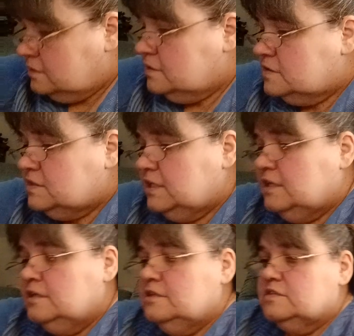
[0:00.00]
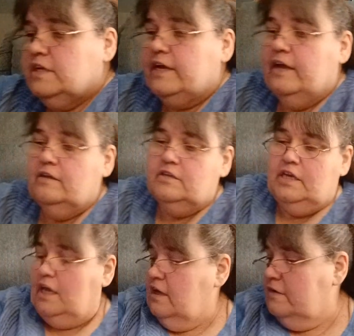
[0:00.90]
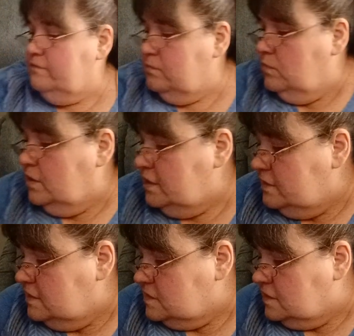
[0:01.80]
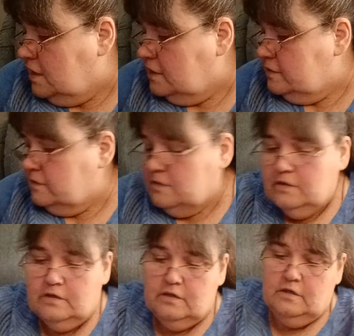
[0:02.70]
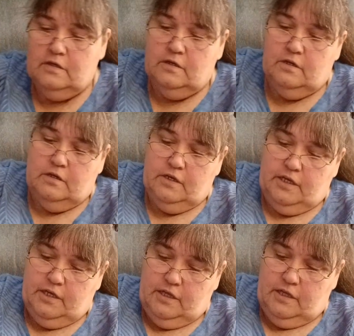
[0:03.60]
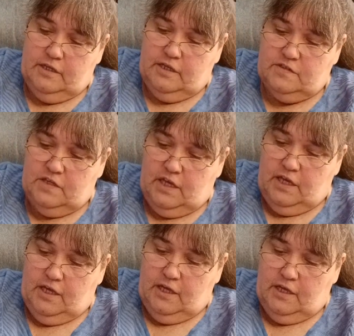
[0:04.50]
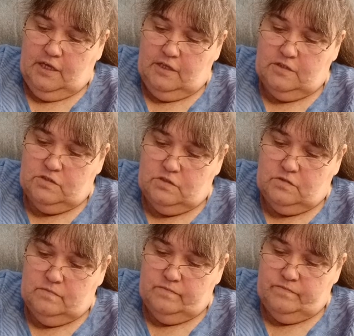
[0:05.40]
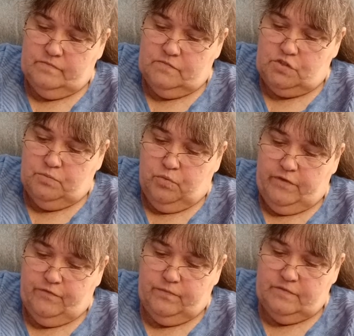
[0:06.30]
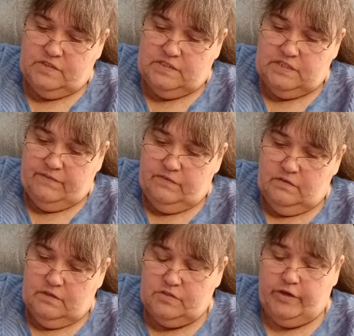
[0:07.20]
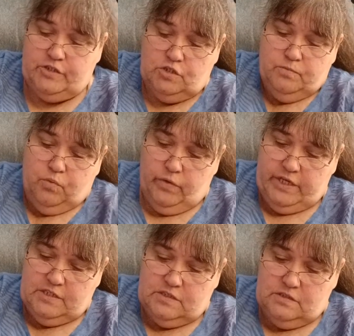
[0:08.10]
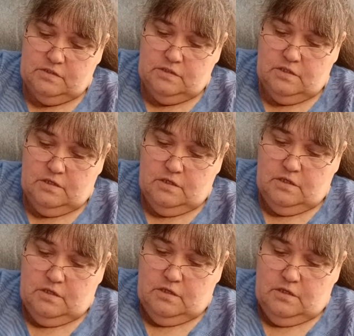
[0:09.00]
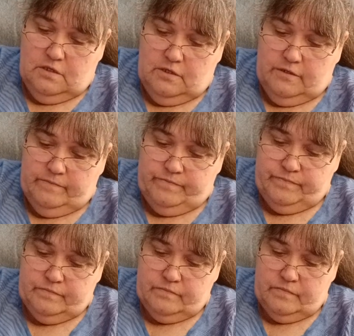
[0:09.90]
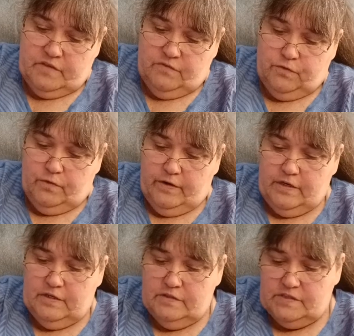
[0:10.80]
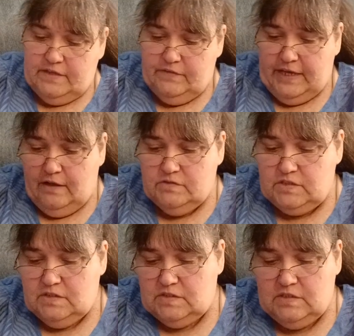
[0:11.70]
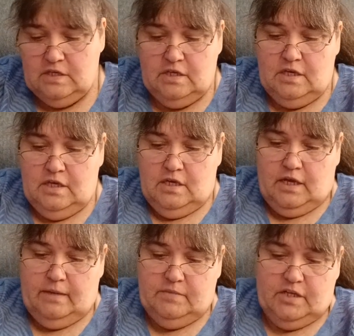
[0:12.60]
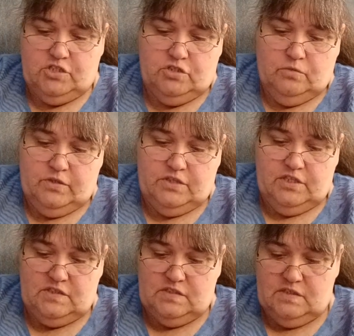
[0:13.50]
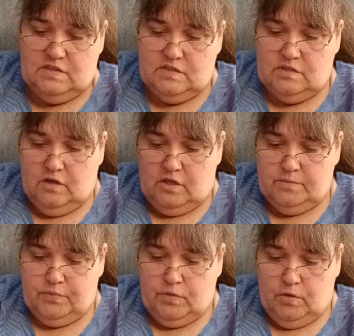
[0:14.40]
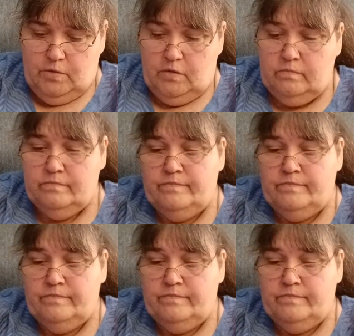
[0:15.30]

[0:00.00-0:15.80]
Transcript: Let's see, looks like I only have one of this color, and it's a 2.47 ounces. I'm not sure what this is. It's called Promo,